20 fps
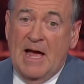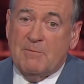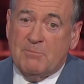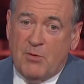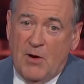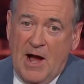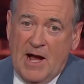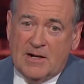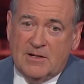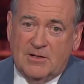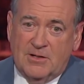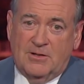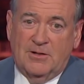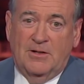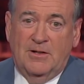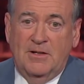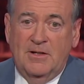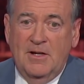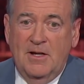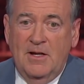and
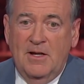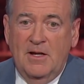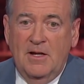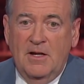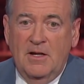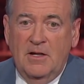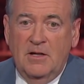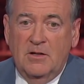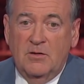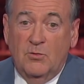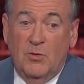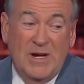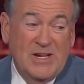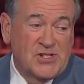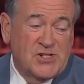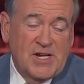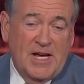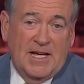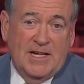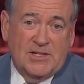practical.
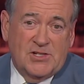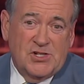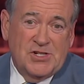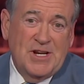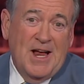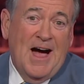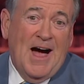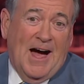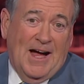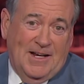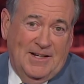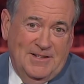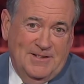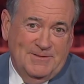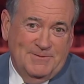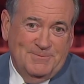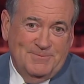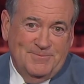We say it's not.